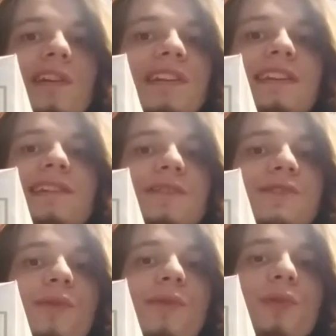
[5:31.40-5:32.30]

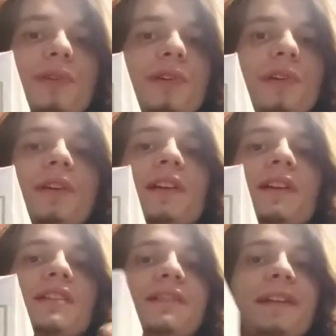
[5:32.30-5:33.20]
years older
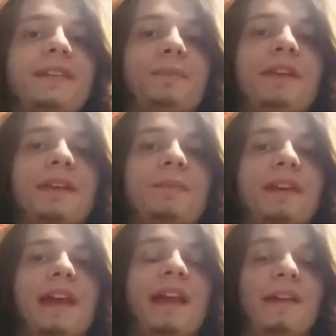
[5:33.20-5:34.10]
than the
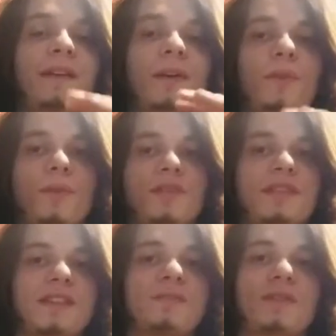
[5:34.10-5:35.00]
PMK, was
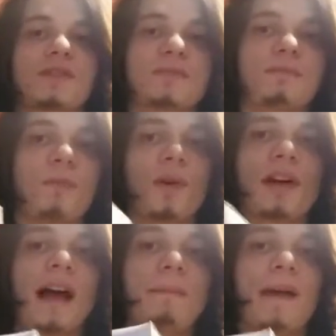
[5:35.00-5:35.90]
this much more
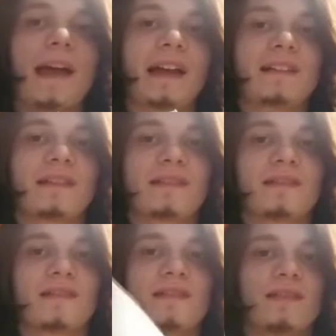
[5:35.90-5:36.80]
compact
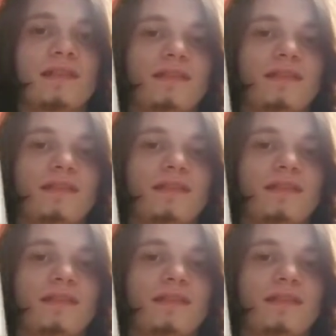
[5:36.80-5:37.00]
and